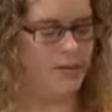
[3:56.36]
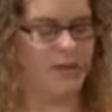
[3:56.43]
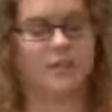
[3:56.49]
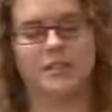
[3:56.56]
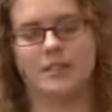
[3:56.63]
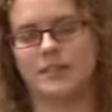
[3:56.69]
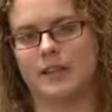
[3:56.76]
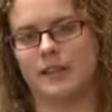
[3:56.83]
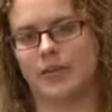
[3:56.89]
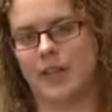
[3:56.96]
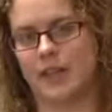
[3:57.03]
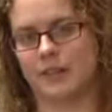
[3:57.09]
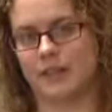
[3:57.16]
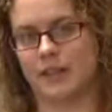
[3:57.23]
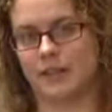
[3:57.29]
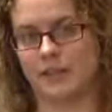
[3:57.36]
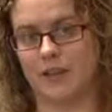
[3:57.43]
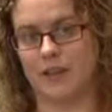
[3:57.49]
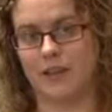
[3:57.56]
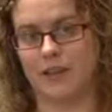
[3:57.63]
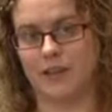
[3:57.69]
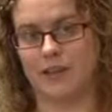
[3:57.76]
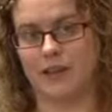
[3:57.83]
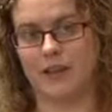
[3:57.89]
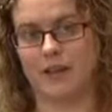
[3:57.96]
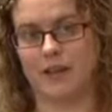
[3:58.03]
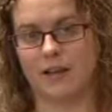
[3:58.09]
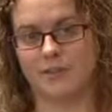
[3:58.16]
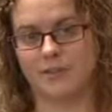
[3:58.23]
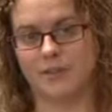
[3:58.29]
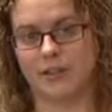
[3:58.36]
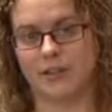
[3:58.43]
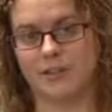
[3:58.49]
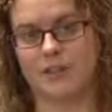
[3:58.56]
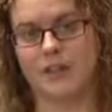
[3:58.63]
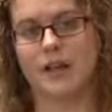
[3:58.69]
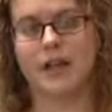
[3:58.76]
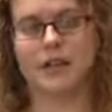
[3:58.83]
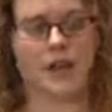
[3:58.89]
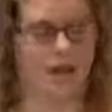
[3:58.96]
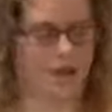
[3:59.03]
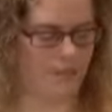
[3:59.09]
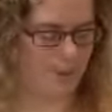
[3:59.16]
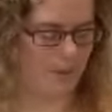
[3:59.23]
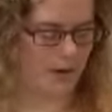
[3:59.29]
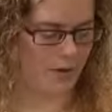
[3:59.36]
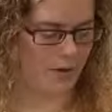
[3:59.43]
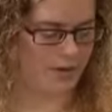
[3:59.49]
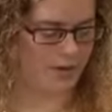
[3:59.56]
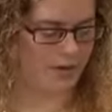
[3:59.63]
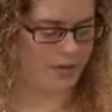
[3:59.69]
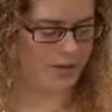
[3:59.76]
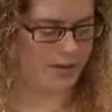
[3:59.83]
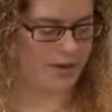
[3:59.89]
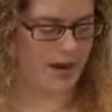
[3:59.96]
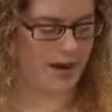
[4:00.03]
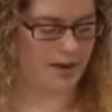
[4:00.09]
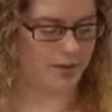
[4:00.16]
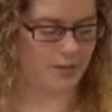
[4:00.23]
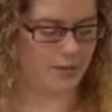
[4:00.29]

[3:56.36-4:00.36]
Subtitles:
questions that we ask at the community outcome stage are questions around